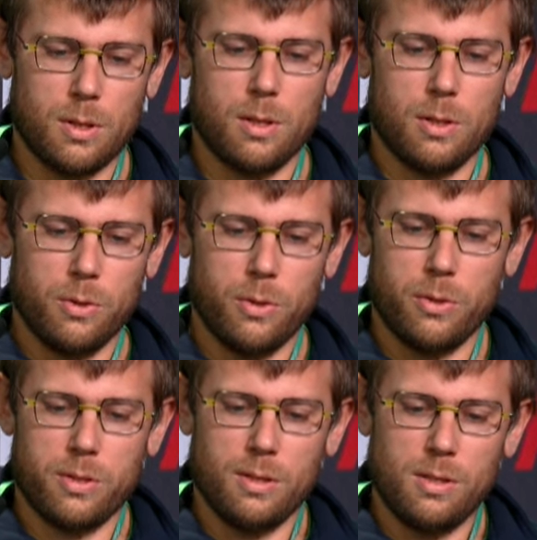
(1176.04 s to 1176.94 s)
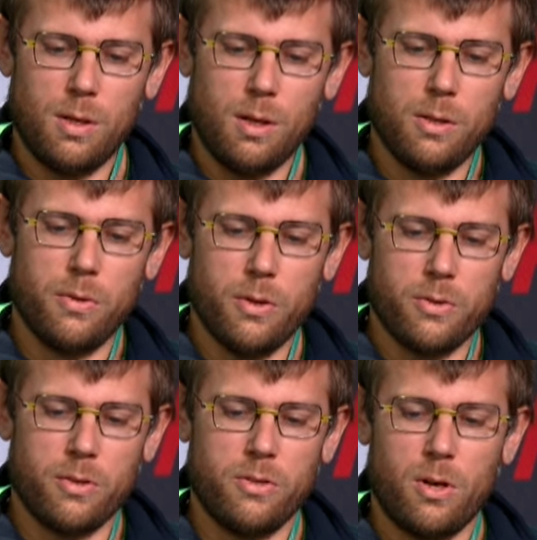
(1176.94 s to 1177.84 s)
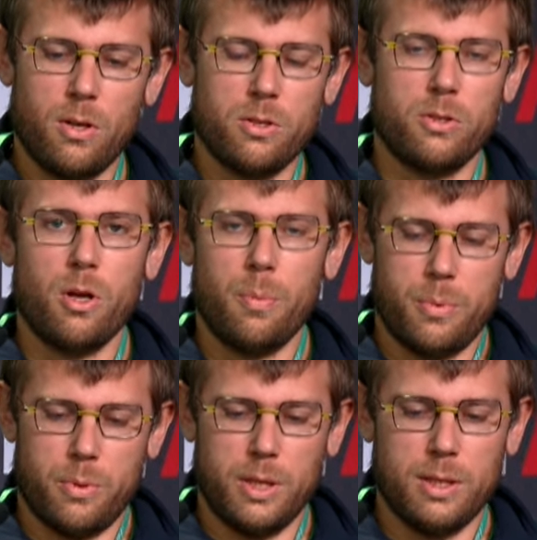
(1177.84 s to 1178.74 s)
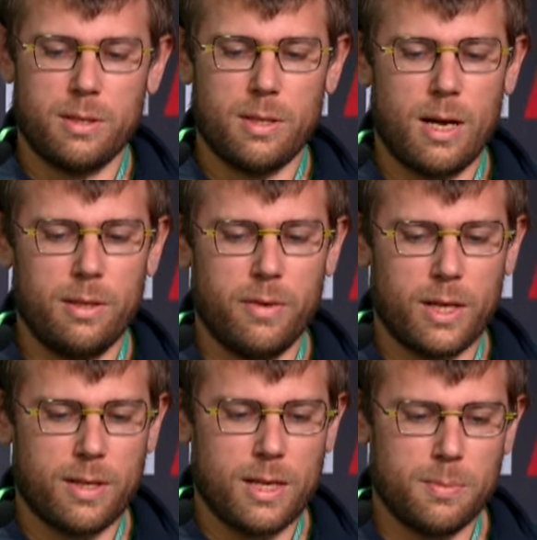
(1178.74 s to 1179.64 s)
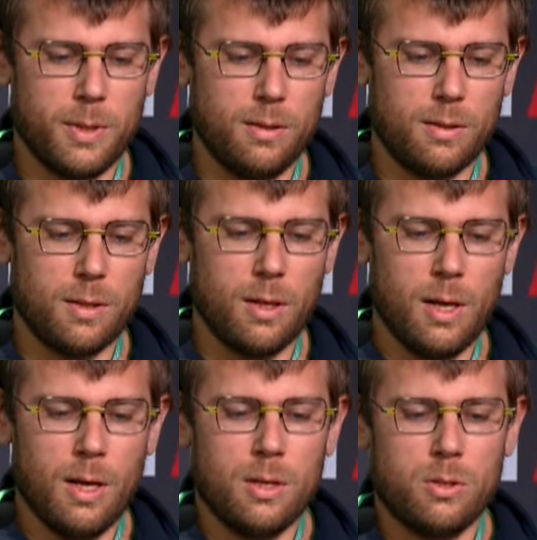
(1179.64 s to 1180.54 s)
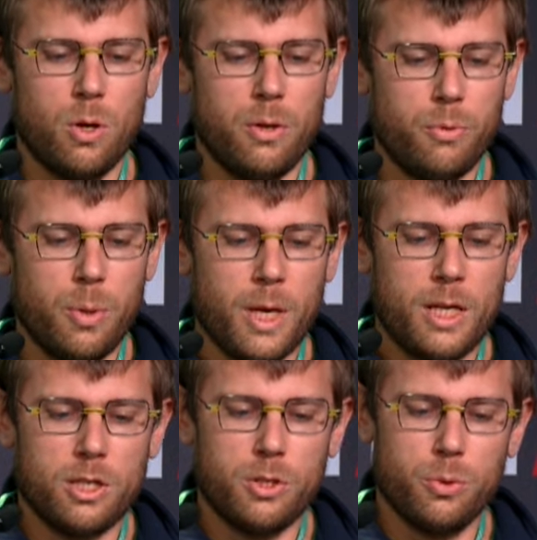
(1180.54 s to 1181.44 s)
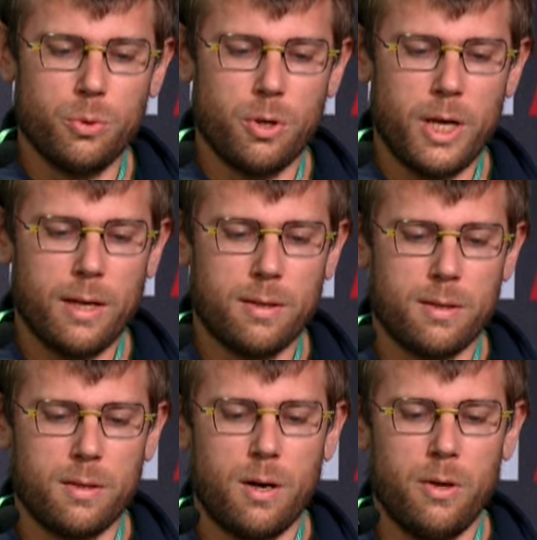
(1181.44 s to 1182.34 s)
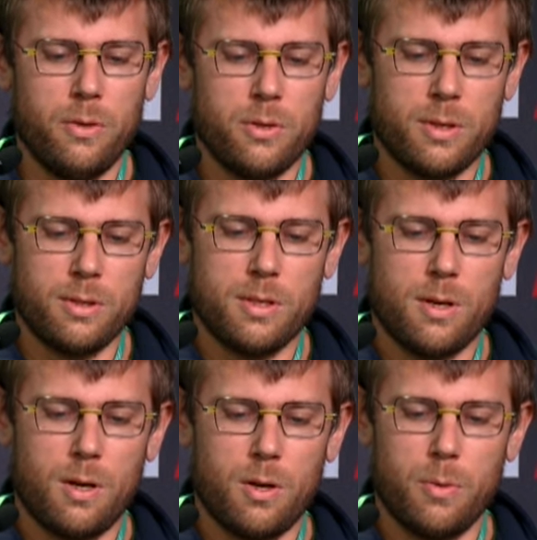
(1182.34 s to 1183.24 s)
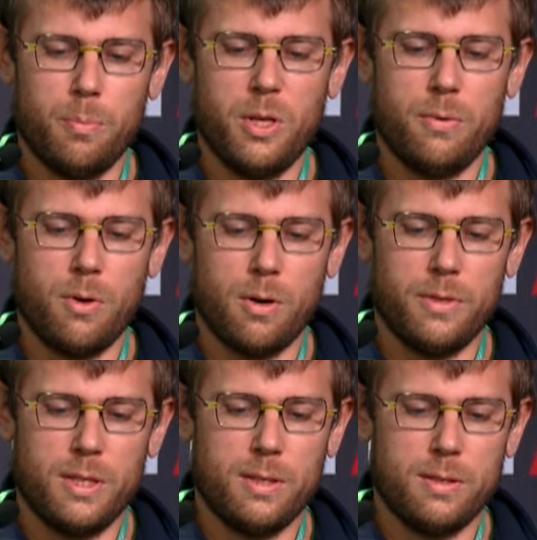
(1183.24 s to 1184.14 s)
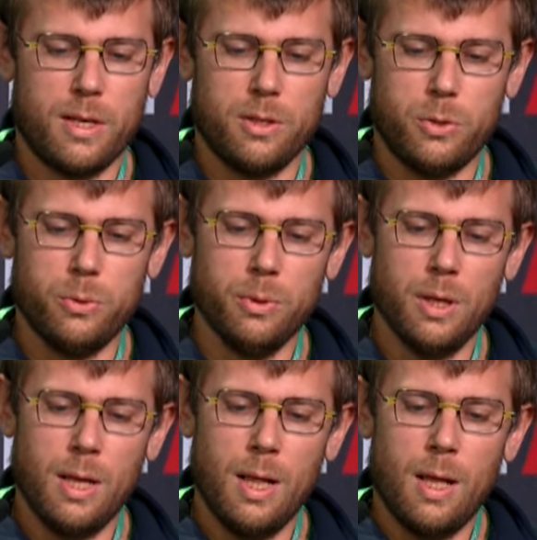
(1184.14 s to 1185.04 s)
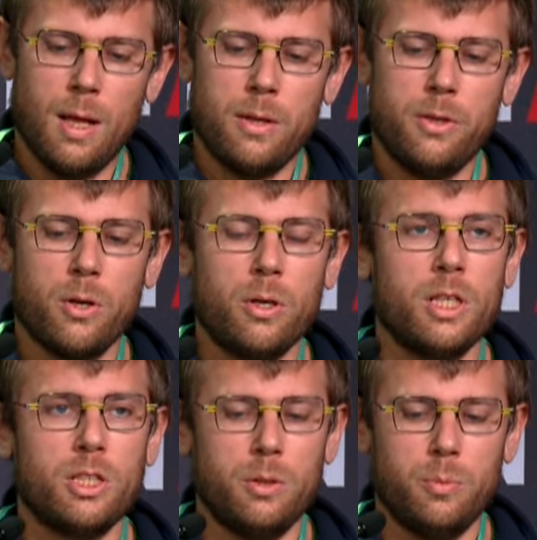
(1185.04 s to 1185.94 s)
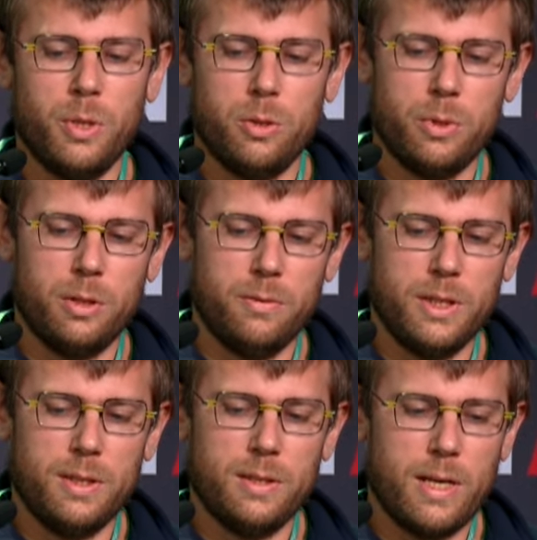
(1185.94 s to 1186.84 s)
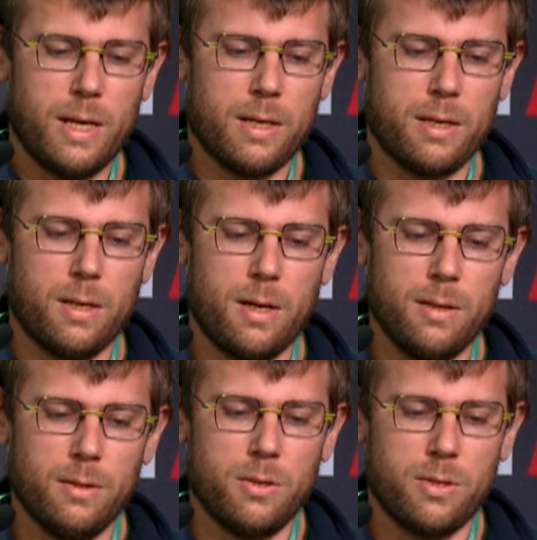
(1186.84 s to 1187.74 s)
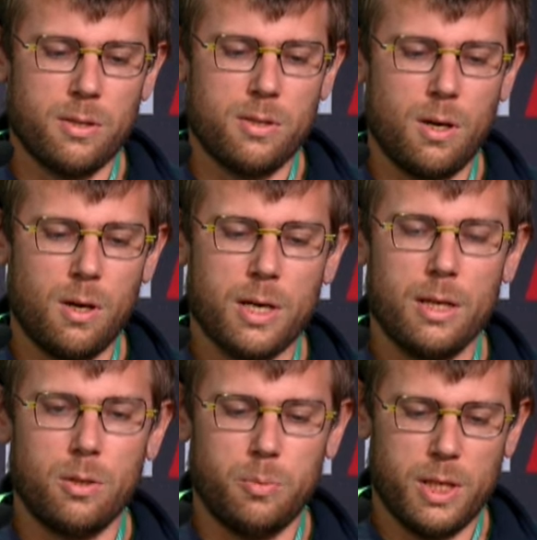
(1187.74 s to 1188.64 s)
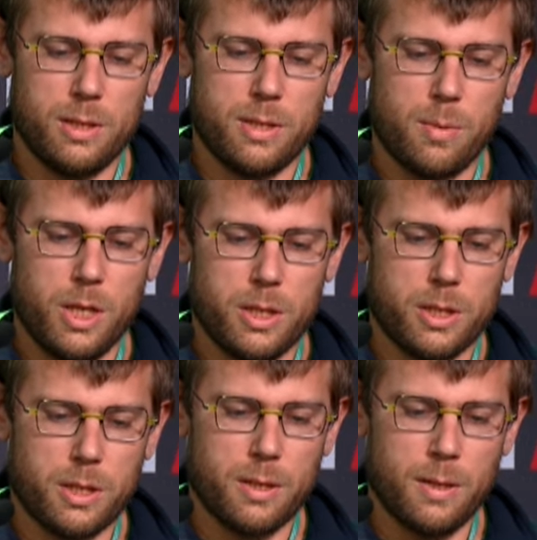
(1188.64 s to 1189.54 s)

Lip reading: the sensor stop its advertisement. So if we manage to connect on the sensor before VCSEC do, the connection between VCSEC and the sensor cannot be established.